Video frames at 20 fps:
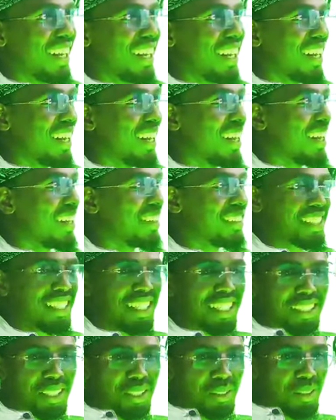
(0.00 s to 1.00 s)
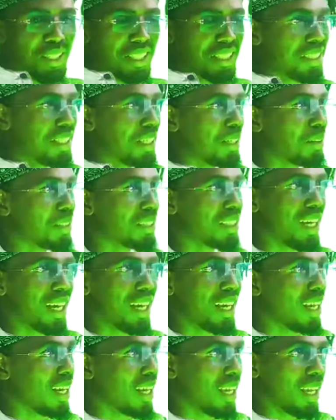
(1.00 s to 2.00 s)
I was like, don't end it with
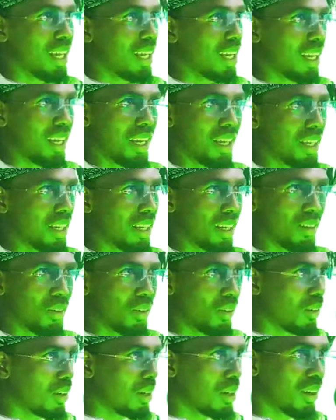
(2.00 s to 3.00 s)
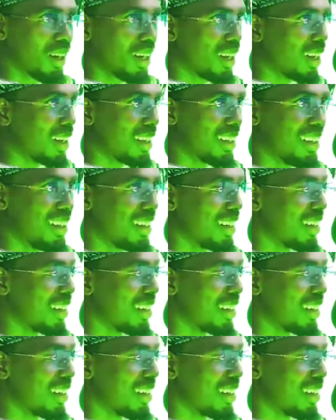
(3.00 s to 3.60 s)
that. Why would I end